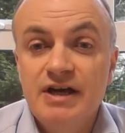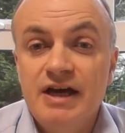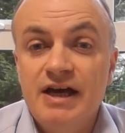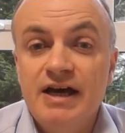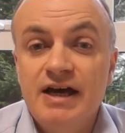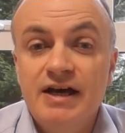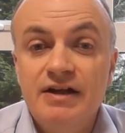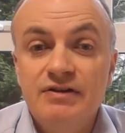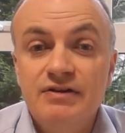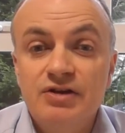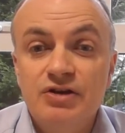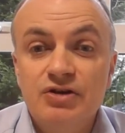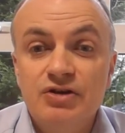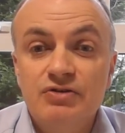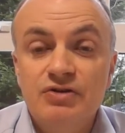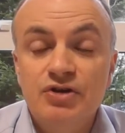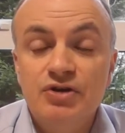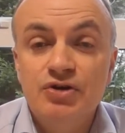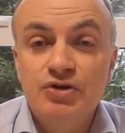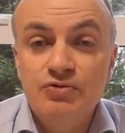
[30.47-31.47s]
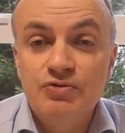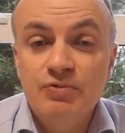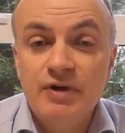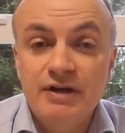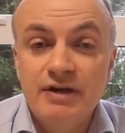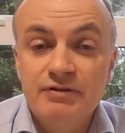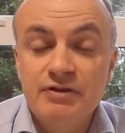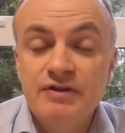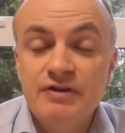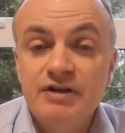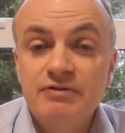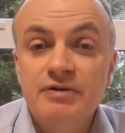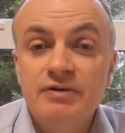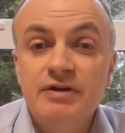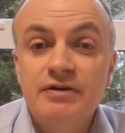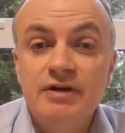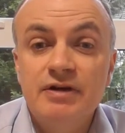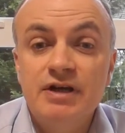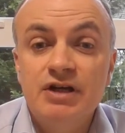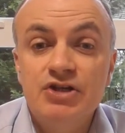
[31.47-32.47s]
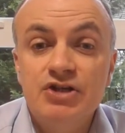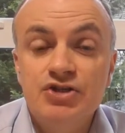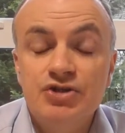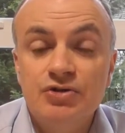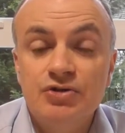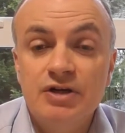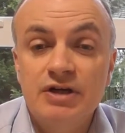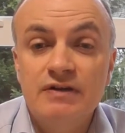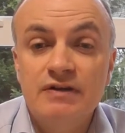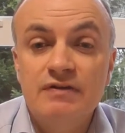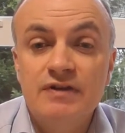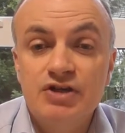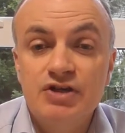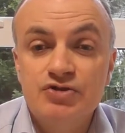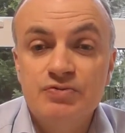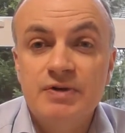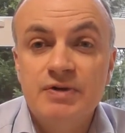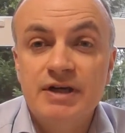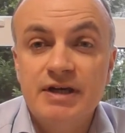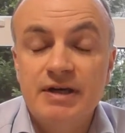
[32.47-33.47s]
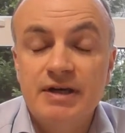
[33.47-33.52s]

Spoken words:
and the good weather that we're enjoying this week.